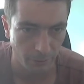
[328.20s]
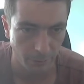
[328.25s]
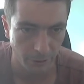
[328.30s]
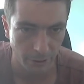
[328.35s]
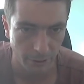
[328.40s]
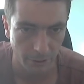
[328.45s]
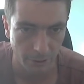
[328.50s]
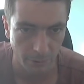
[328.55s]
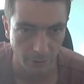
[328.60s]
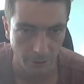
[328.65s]

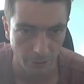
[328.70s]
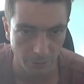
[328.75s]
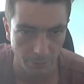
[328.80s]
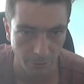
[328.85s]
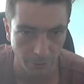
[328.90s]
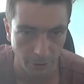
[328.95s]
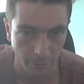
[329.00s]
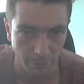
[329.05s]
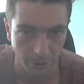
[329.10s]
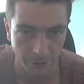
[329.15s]
emails, so I'll just
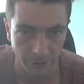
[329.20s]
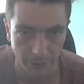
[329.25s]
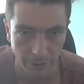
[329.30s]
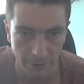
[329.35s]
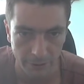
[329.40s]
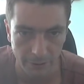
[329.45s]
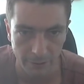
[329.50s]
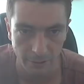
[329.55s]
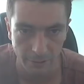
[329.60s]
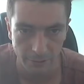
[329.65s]
bring up my
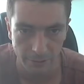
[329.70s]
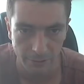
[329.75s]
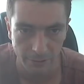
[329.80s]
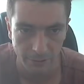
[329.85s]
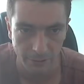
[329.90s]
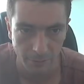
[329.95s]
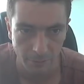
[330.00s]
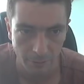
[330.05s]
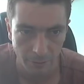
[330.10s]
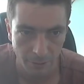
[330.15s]
test
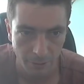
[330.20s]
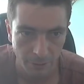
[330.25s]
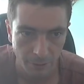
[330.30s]
list.